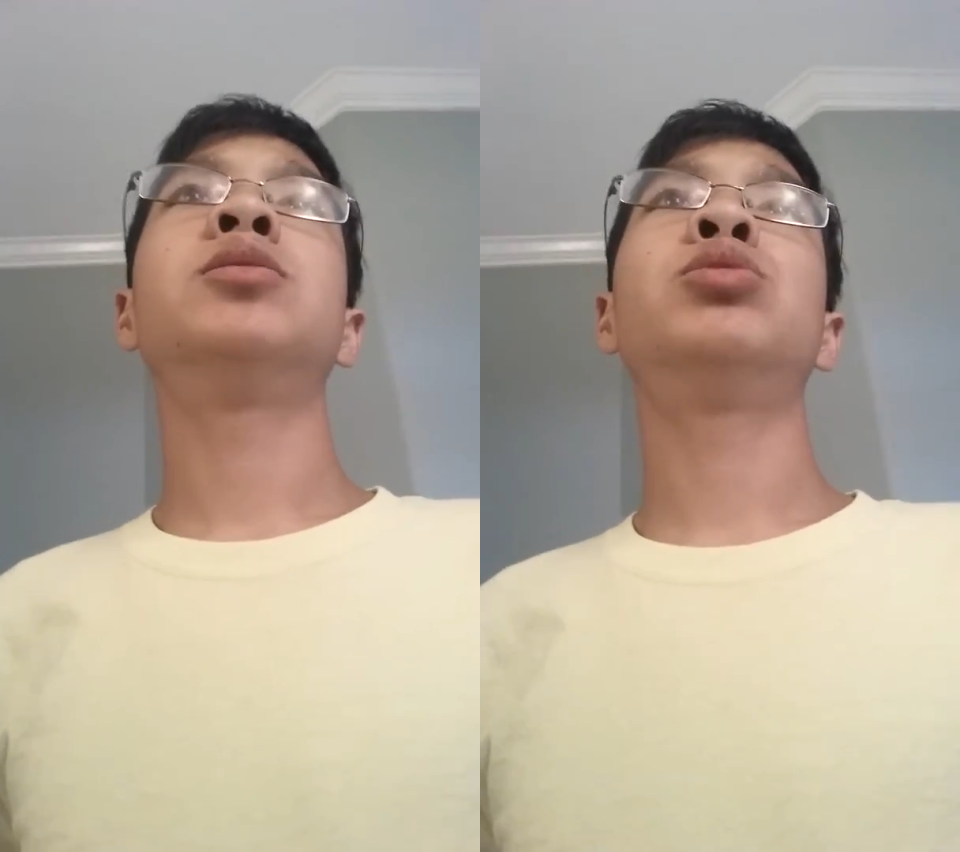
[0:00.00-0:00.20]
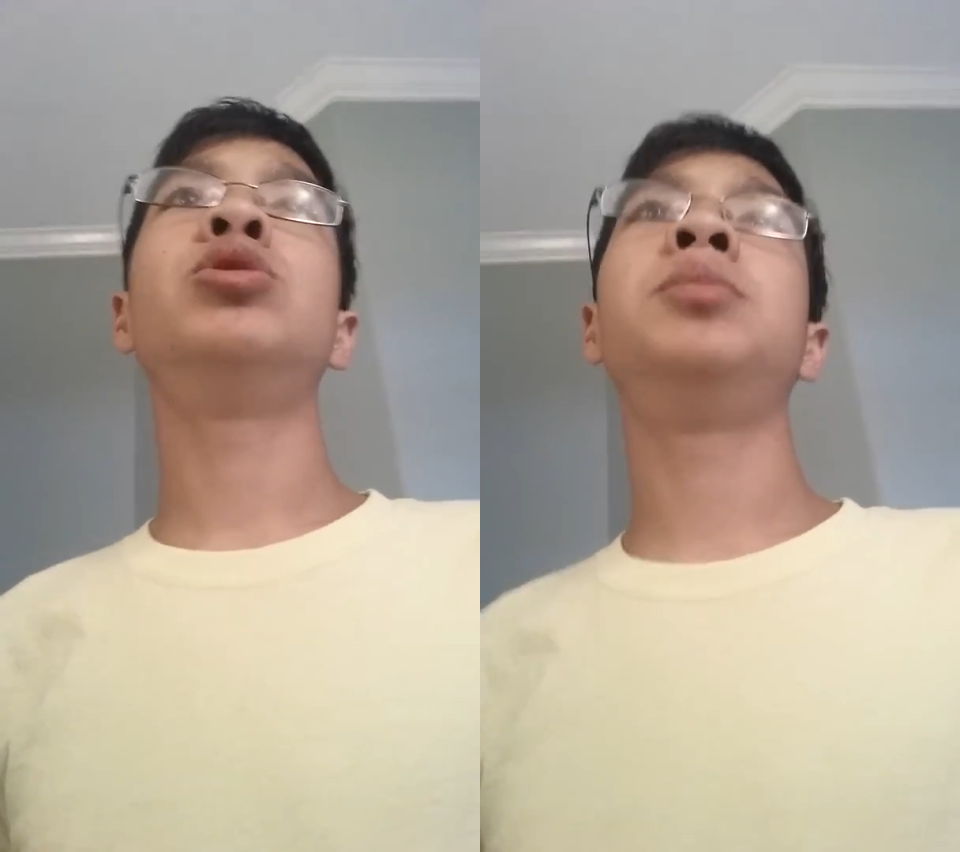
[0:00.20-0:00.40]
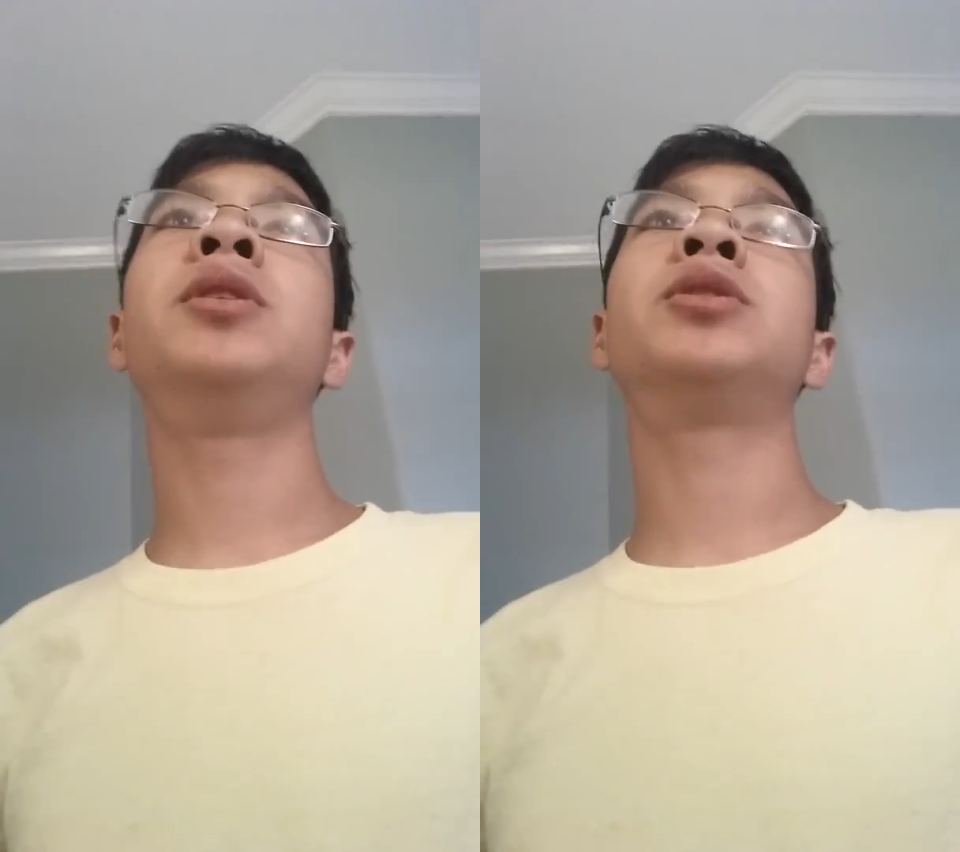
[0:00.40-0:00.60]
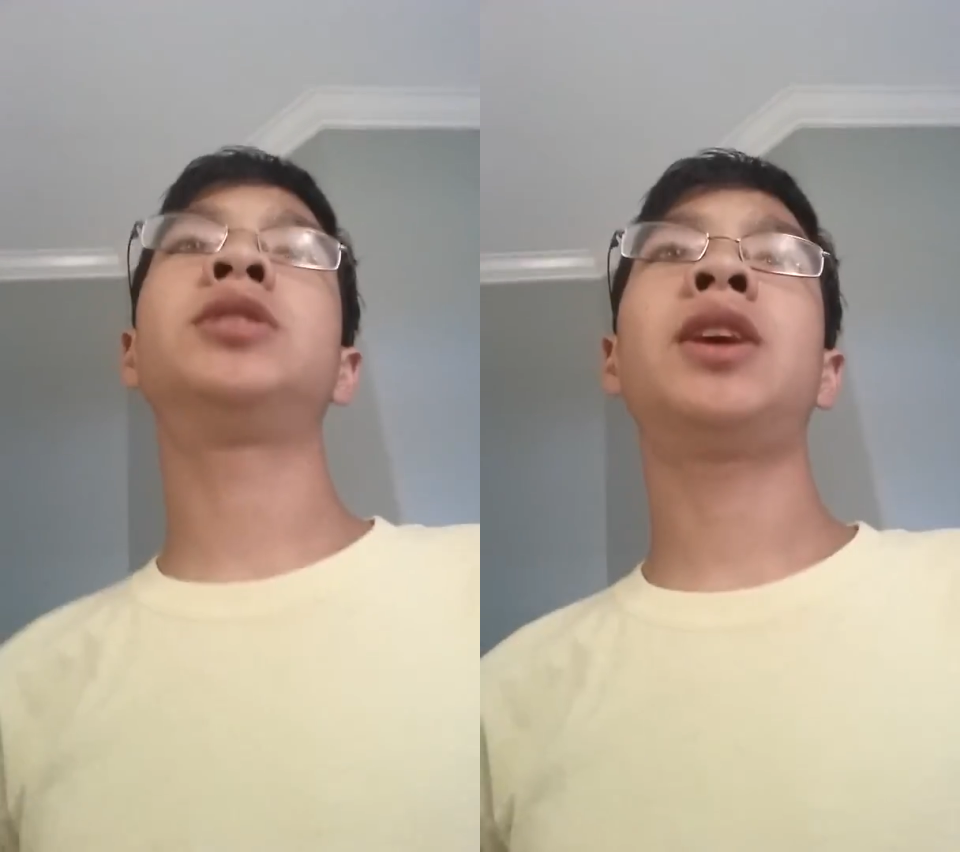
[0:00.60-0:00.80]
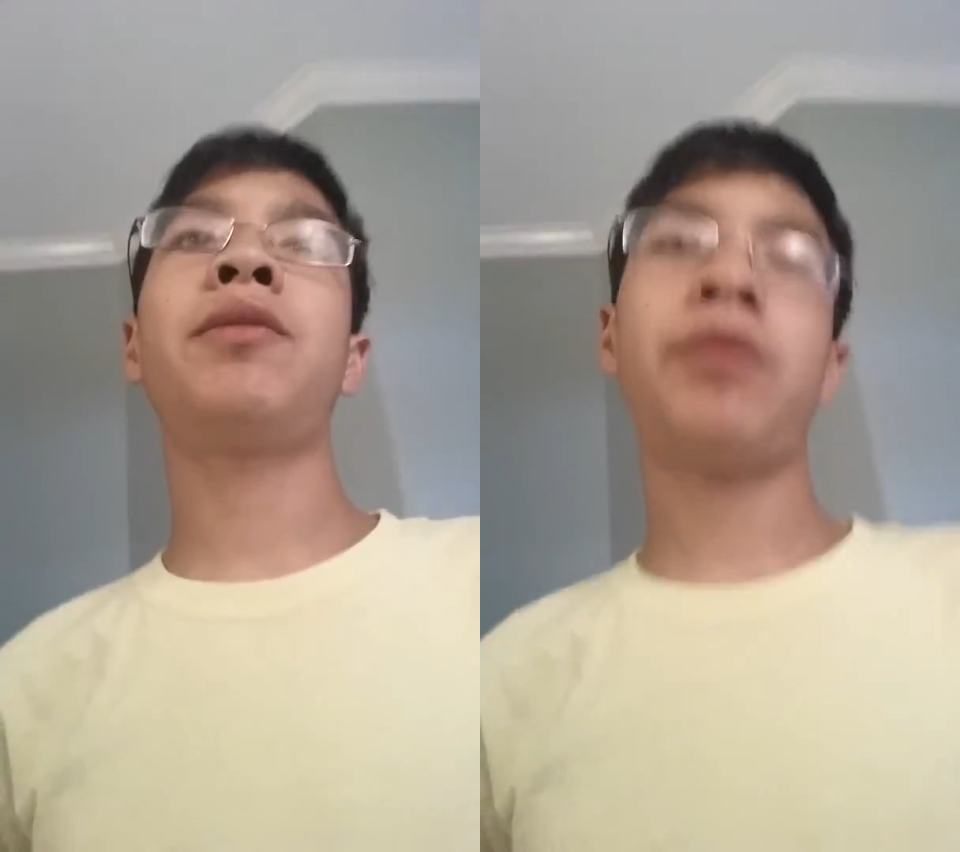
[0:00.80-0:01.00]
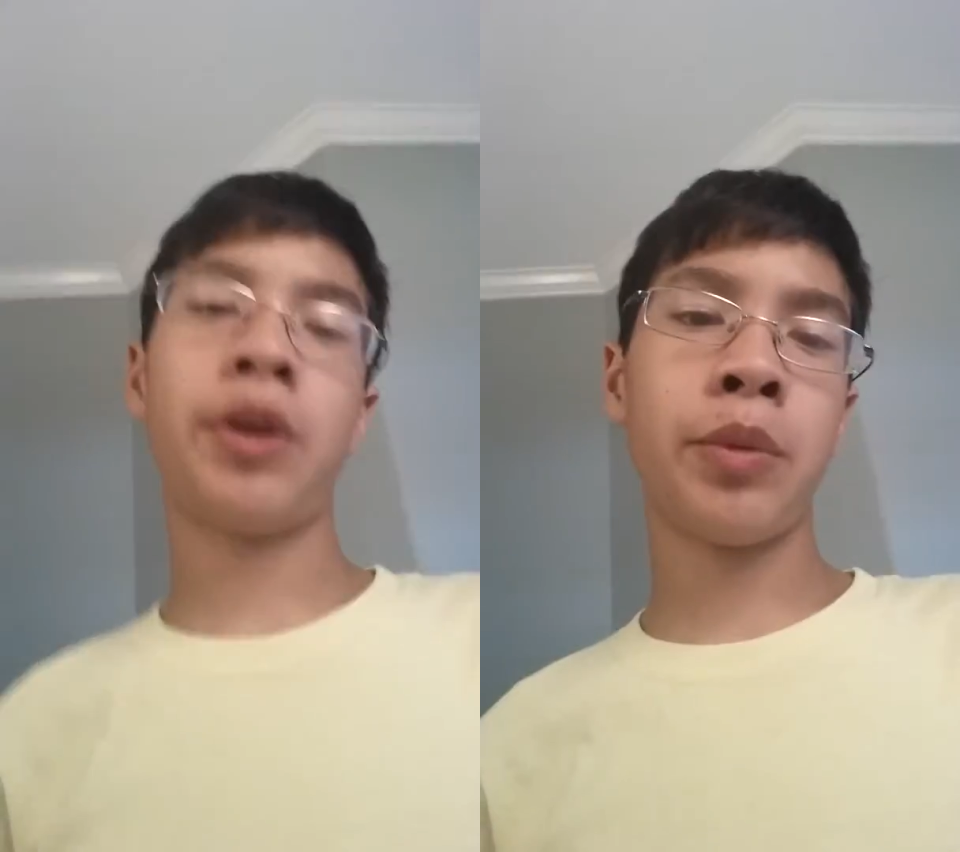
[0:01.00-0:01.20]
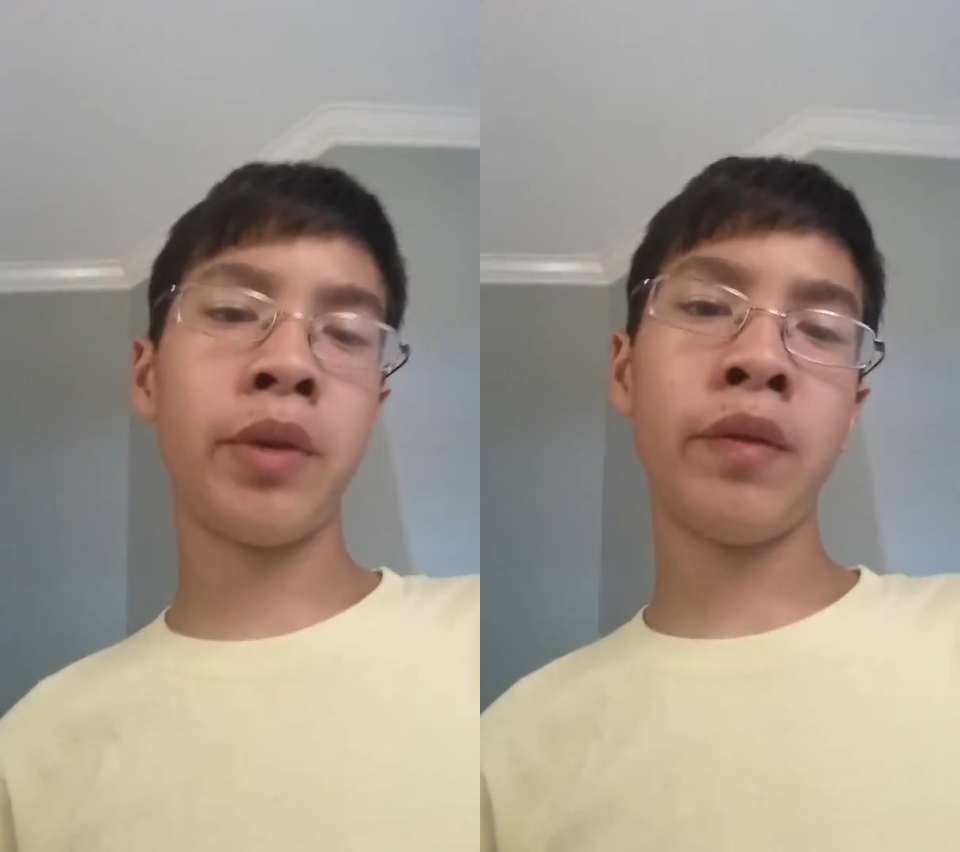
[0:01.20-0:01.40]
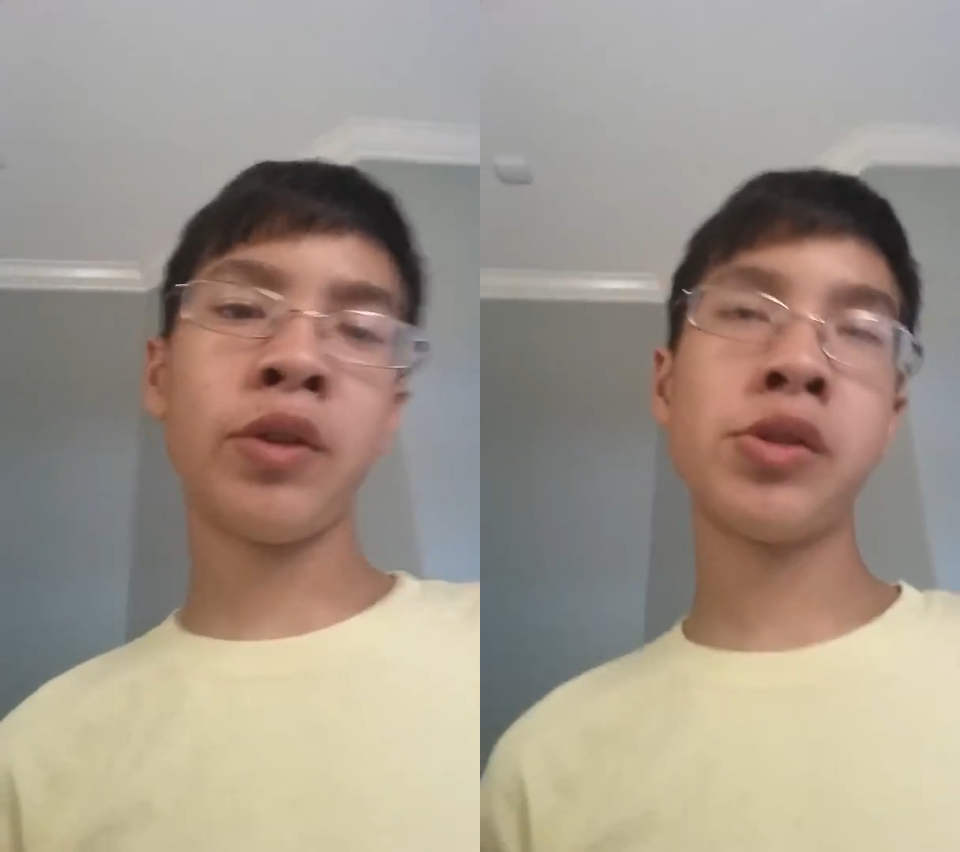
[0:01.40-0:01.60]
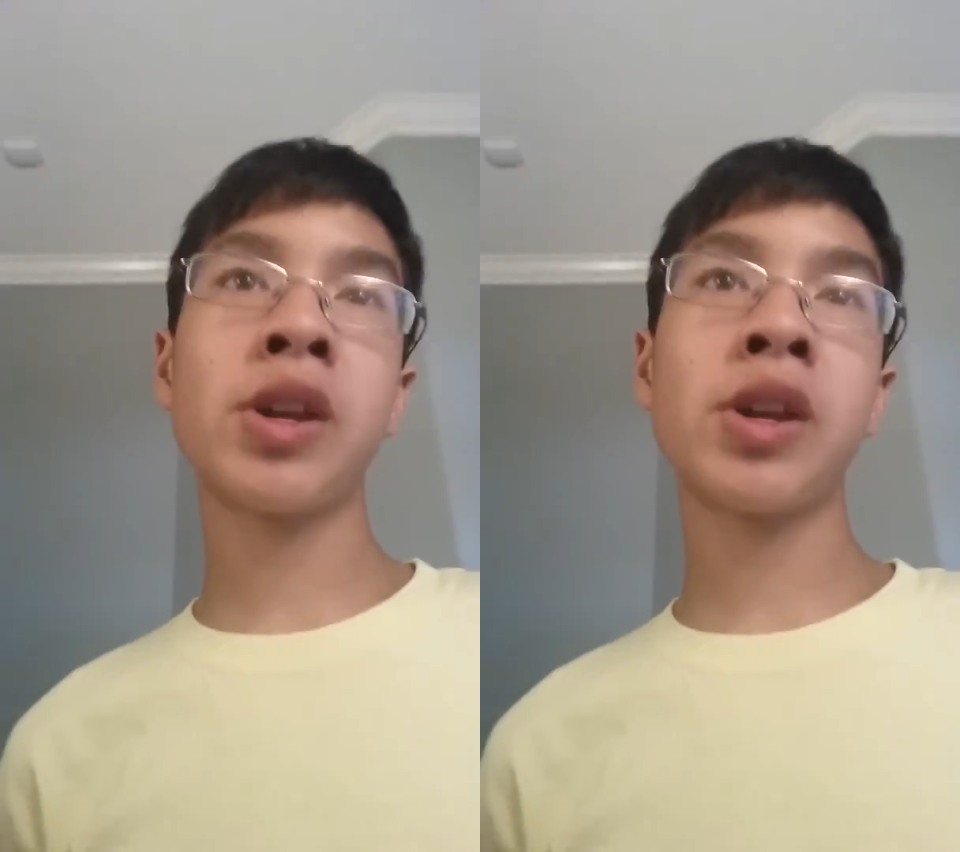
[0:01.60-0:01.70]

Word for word: Ruby, or Sapphire, one of those